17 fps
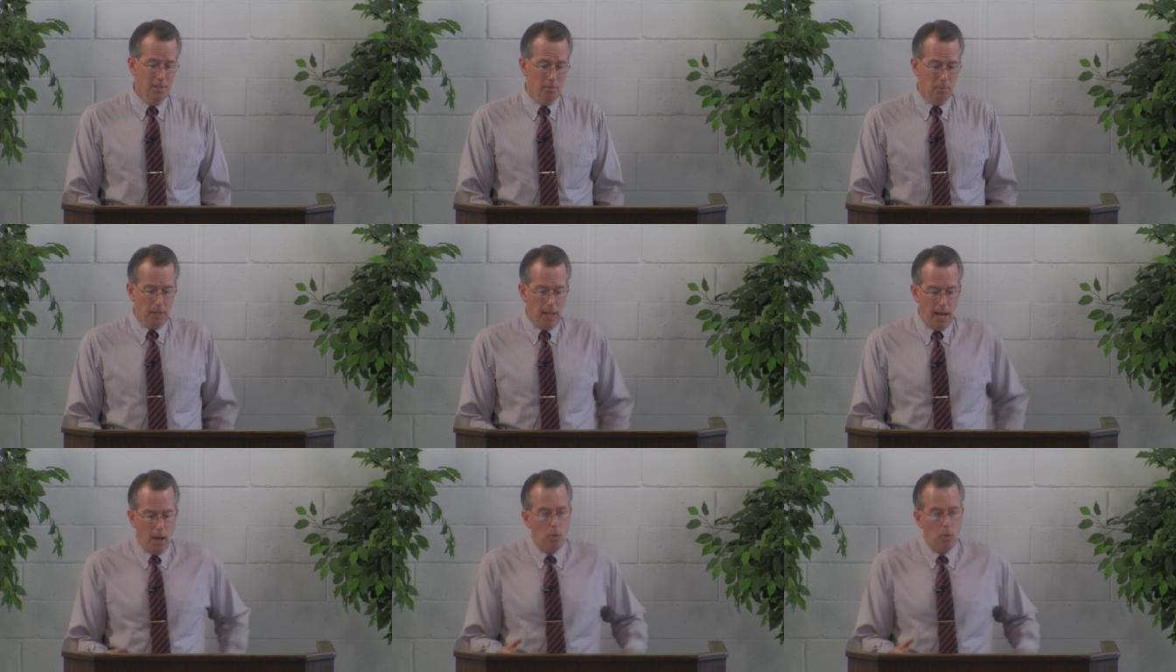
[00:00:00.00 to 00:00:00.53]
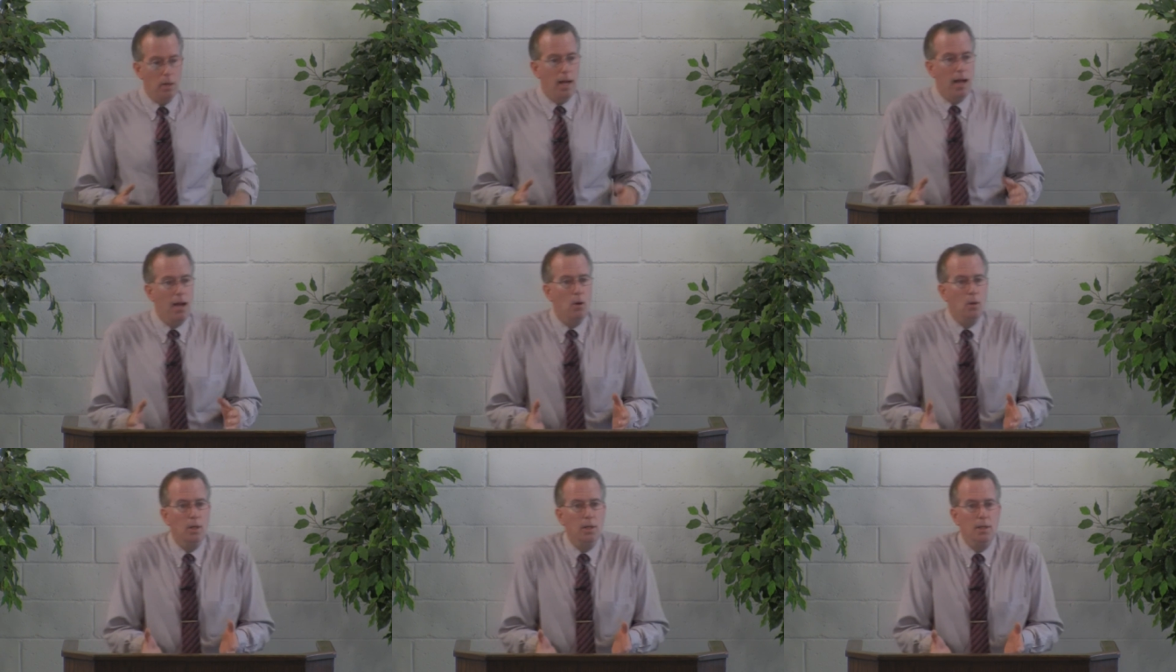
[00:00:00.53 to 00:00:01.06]
But
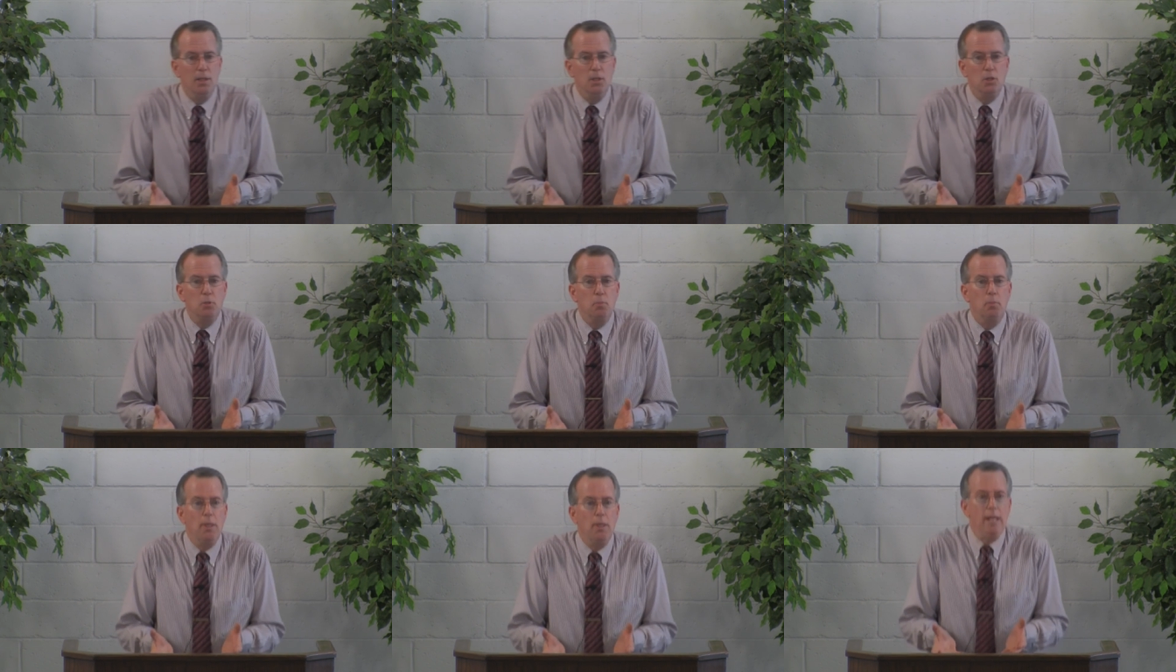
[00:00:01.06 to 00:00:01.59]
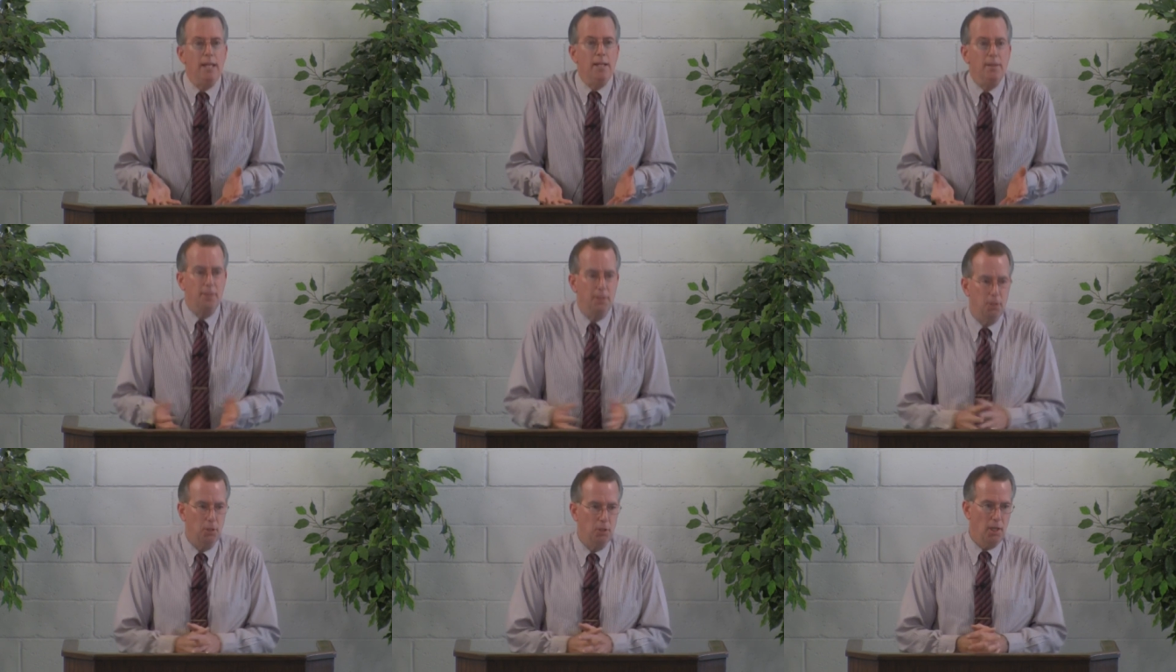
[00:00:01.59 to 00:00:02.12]
how could this be,
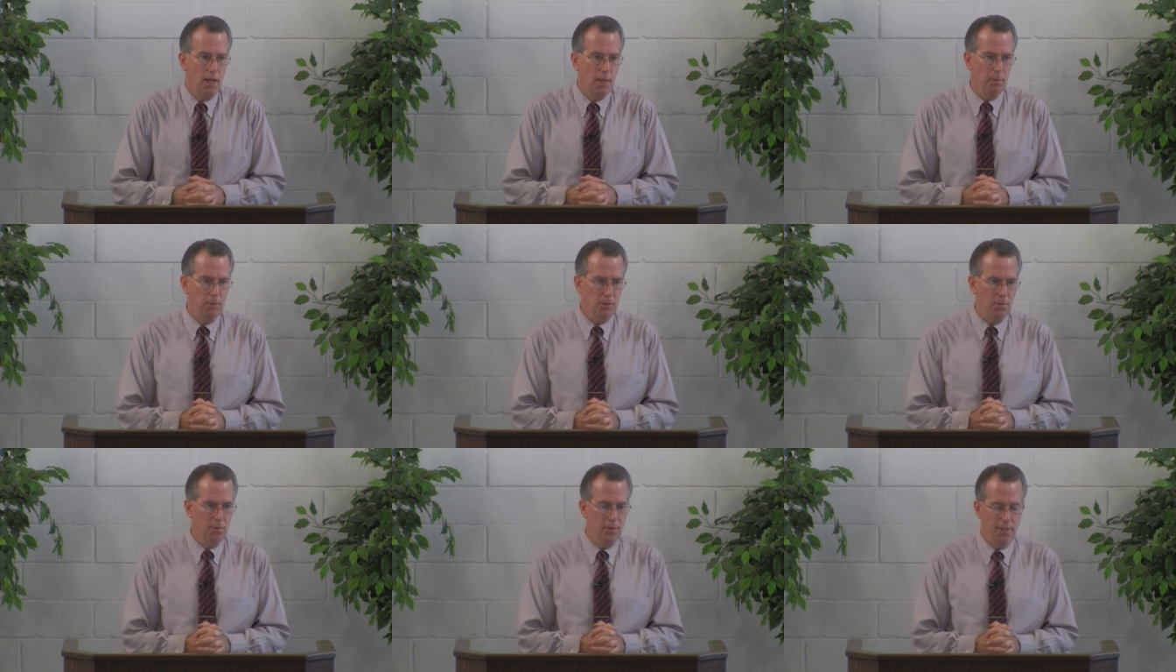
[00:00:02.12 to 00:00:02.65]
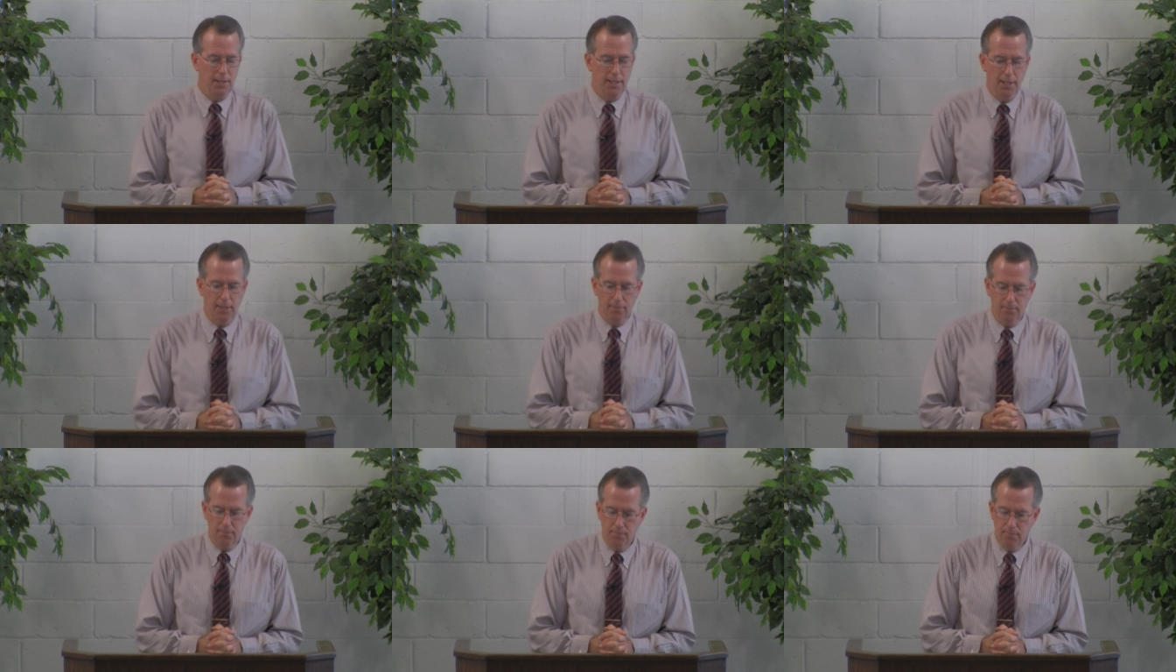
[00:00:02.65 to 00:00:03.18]
the disciples are thinking?
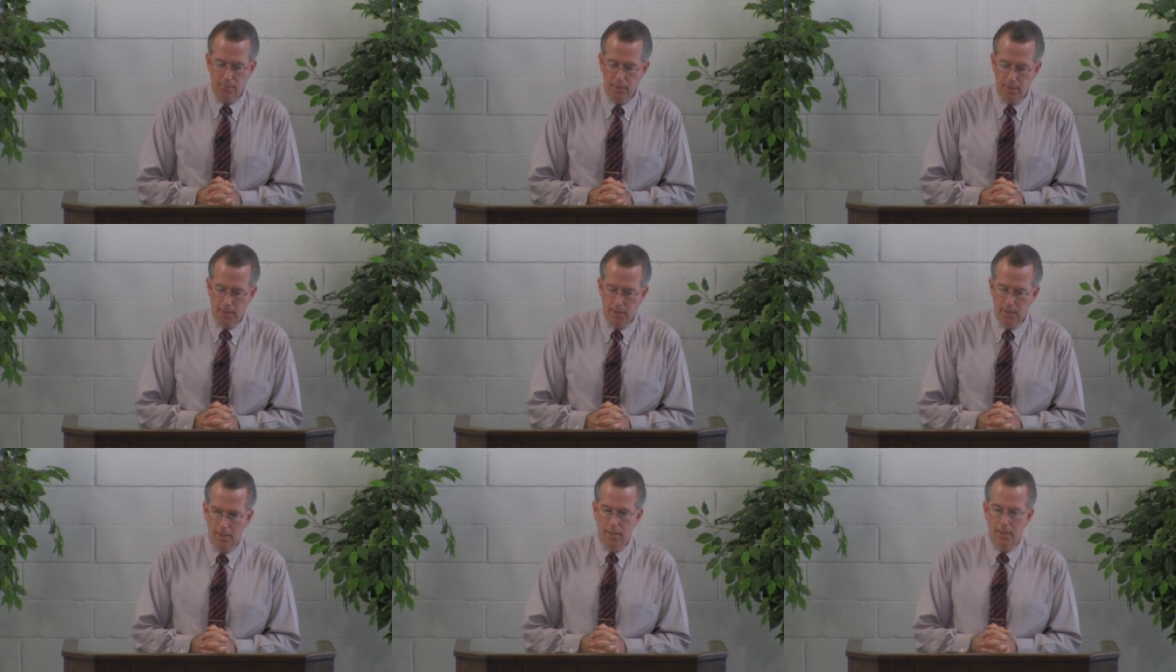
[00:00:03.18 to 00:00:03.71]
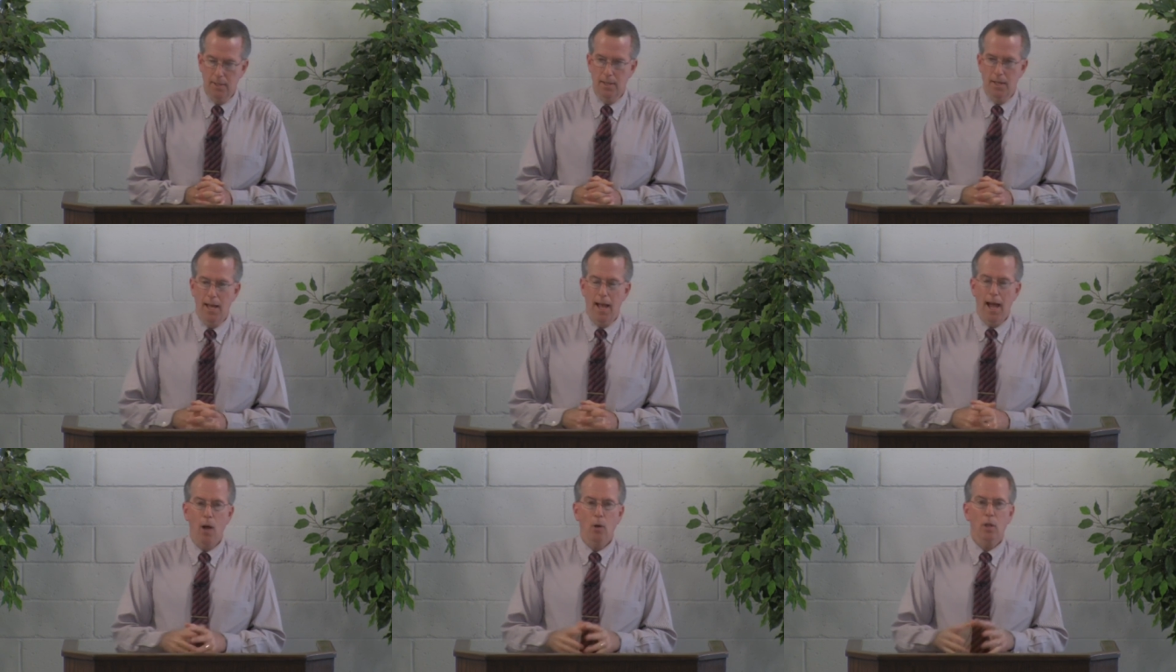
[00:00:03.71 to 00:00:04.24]

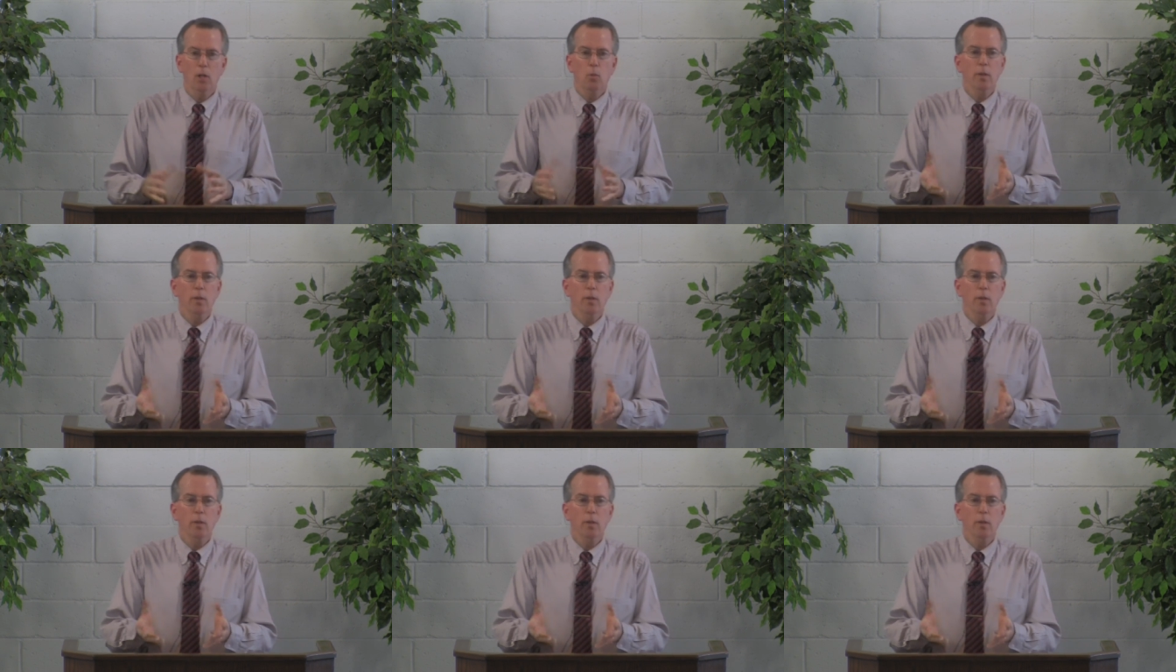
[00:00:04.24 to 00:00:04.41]
How can